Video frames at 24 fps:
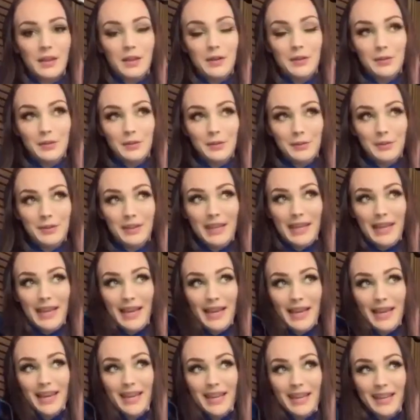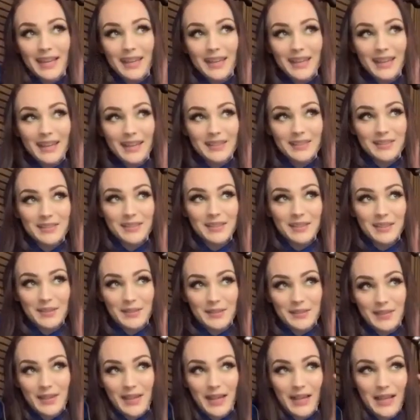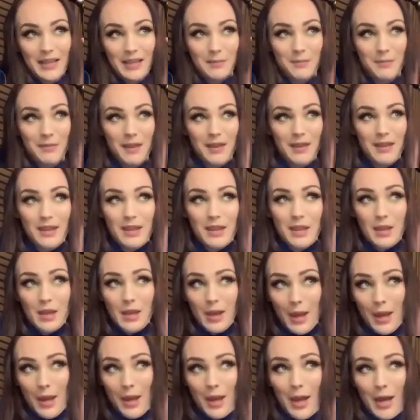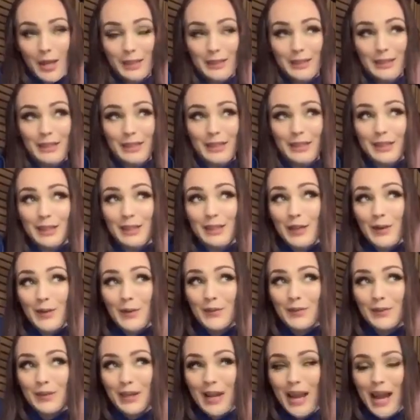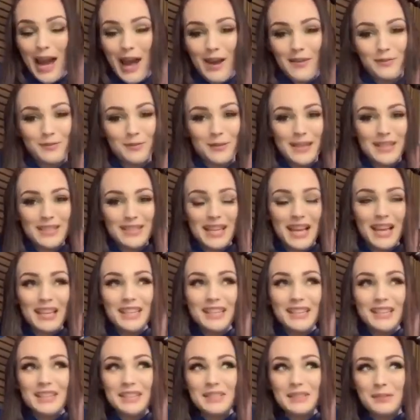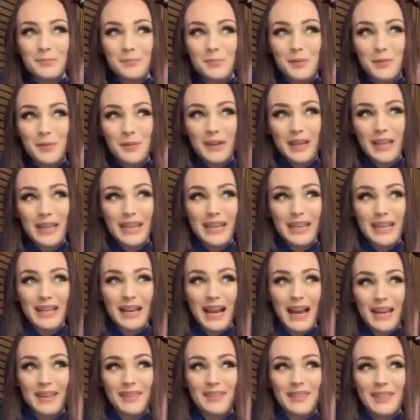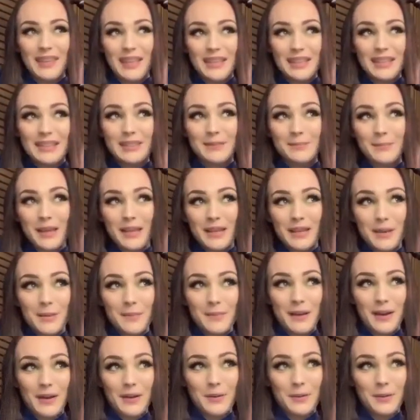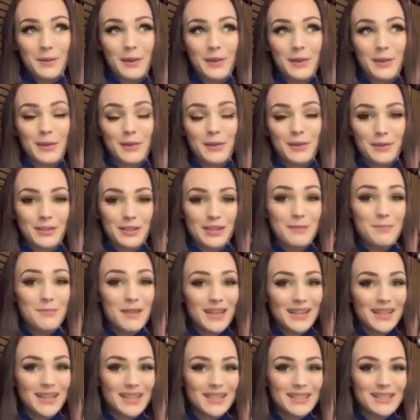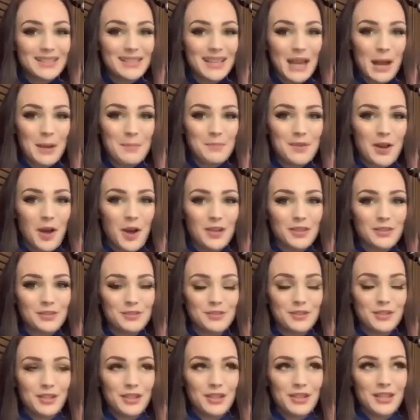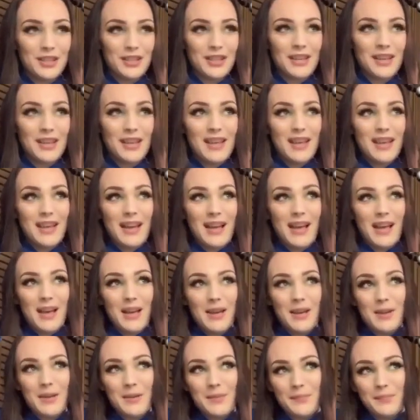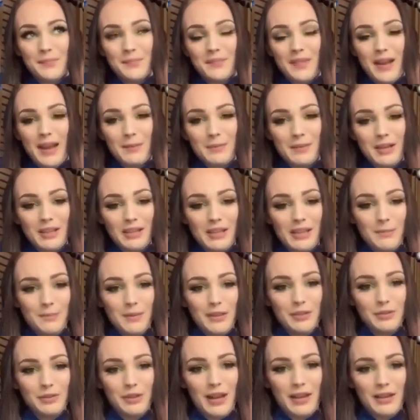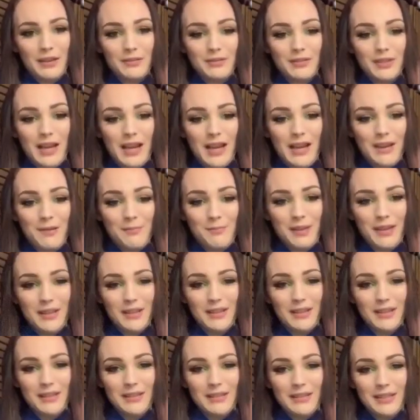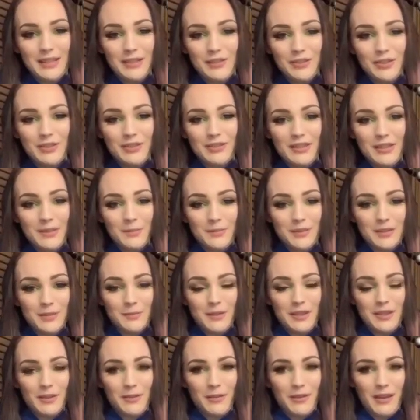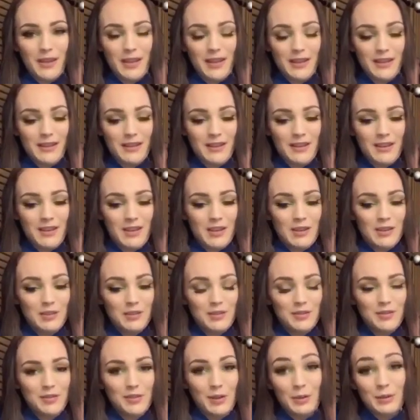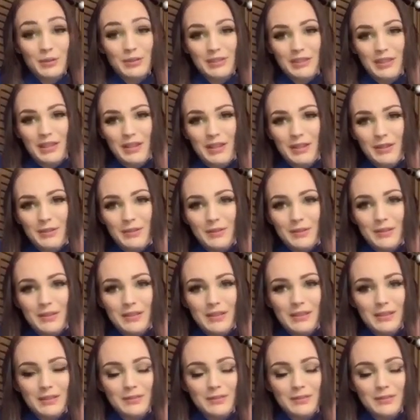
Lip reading: Okay, so I'm a little over halfway done at this point. I think it's been about 30 minutes. I'm not sure. I'm not keeping track of time because it just seems to be going so slow.